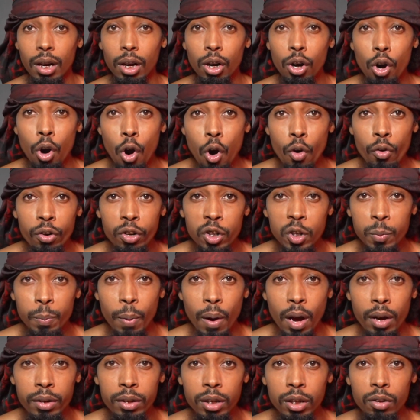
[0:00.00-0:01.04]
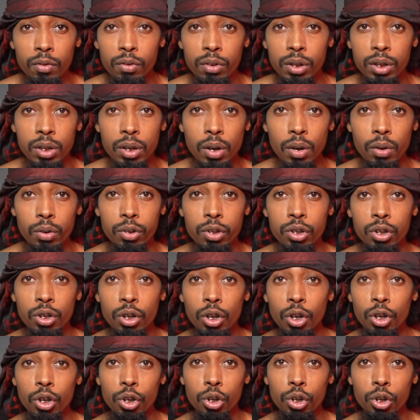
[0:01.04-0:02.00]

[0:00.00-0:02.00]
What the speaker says: corresponding results.